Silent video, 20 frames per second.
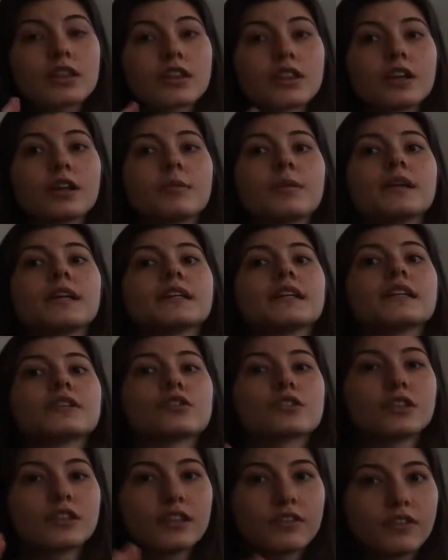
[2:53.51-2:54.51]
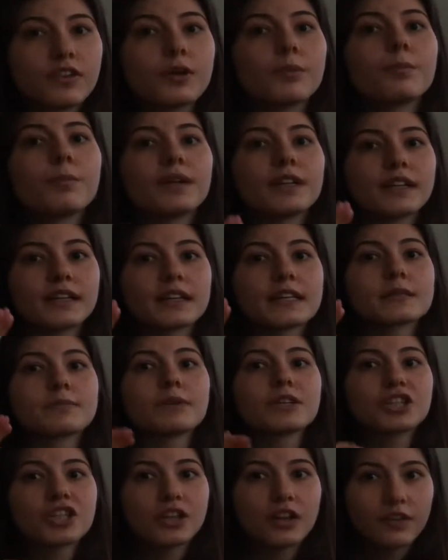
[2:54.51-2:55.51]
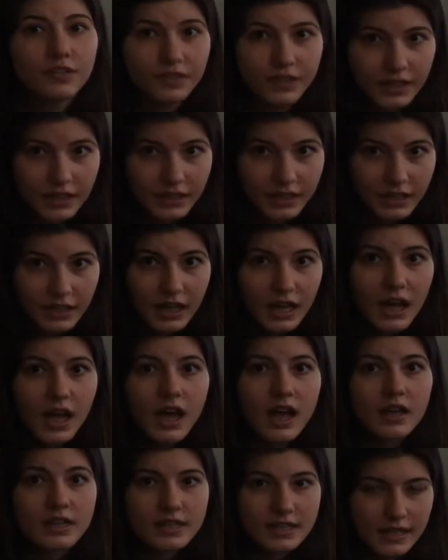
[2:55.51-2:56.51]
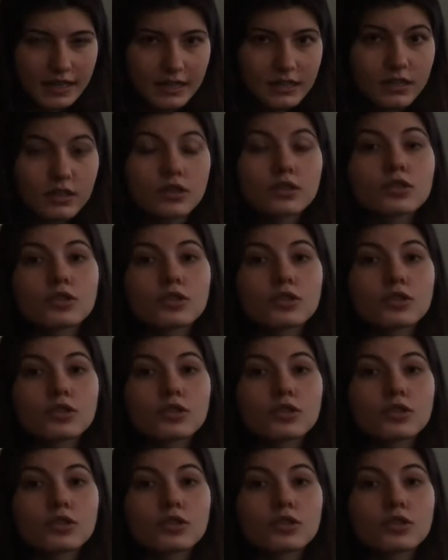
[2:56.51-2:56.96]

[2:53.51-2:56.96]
thereby leading to the development and expansion of kidney cells.